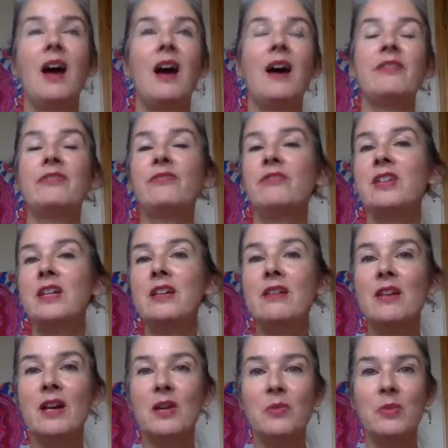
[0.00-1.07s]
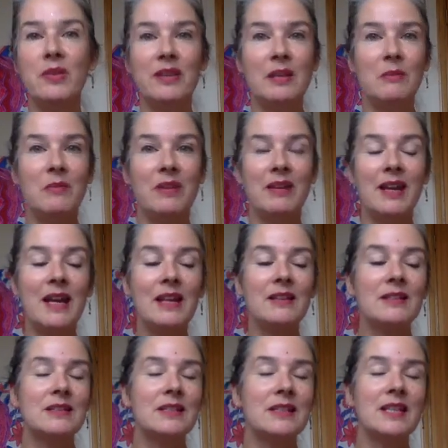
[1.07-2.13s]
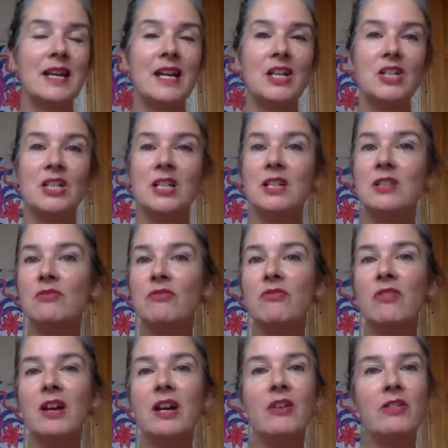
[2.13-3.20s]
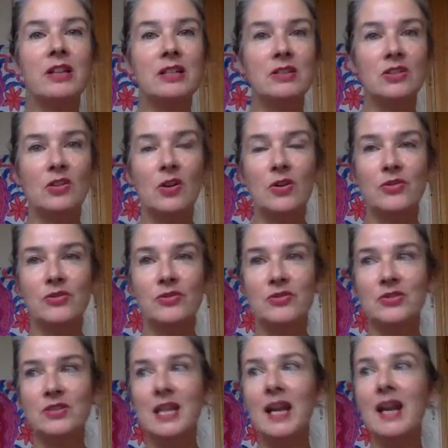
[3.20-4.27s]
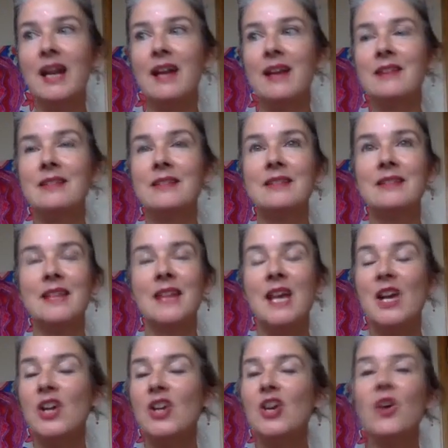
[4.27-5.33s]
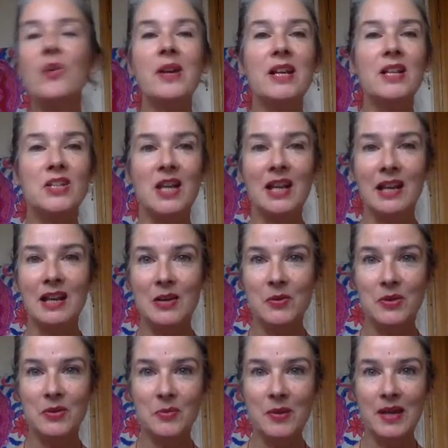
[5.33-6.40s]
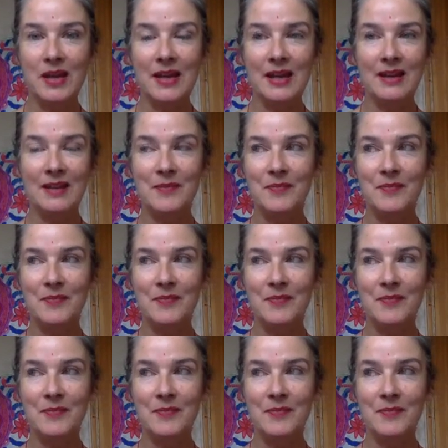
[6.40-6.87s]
I feel her within me. And today she is very soft and going gently with me.